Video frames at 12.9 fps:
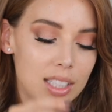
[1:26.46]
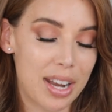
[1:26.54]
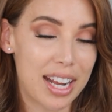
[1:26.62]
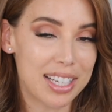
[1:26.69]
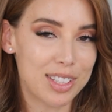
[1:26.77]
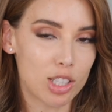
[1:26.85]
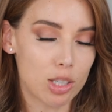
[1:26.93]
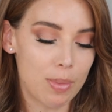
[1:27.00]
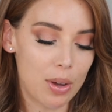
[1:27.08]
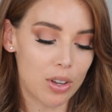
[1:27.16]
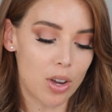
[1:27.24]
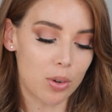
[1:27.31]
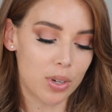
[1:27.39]
and I can
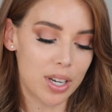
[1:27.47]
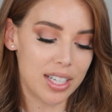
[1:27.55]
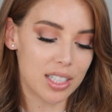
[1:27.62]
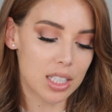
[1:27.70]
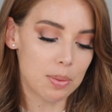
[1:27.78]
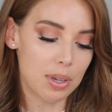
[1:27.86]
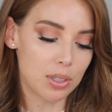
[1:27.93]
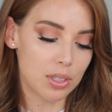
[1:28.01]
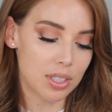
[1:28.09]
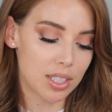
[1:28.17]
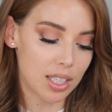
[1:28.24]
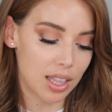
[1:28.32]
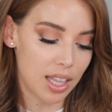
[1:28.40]
smell it already. It
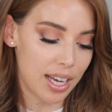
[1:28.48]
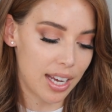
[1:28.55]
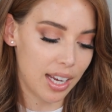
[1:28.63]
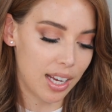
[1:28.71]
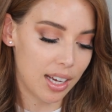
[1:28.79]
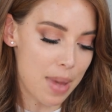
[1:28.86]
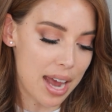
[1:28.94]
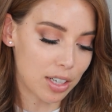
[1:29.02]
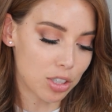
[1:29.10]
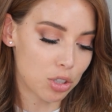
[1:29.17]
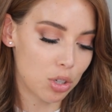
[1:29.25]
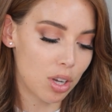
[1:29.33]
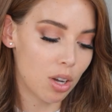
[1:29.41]
smells like MAC
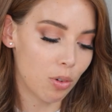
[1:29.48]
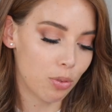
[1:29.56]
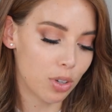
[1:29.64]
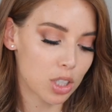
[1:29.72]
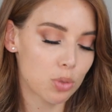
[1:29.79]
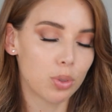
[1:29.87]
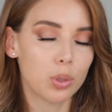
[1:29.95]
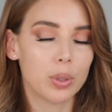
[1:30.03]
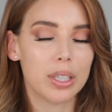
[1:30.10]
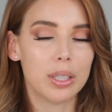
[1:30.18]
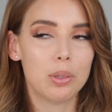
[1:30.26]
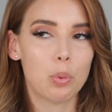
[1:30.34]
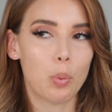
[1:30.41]
Studio Fix
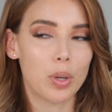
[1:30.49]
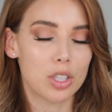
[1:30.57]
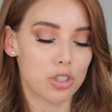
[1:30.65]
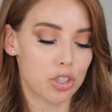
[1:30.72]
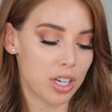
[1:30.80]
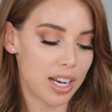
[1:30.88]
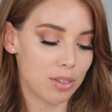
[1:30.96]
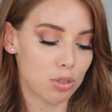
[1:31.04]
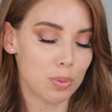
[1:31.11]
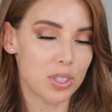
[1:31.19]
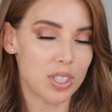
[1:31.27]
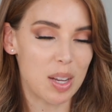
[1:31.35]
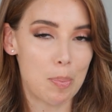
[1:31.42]
Fluid, which kind of
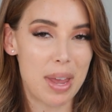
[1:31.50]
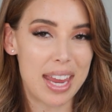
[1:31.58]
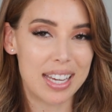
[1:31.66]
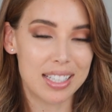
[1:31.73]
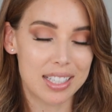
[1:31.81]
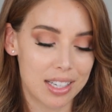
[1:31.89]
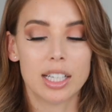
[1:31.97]
smells like paint.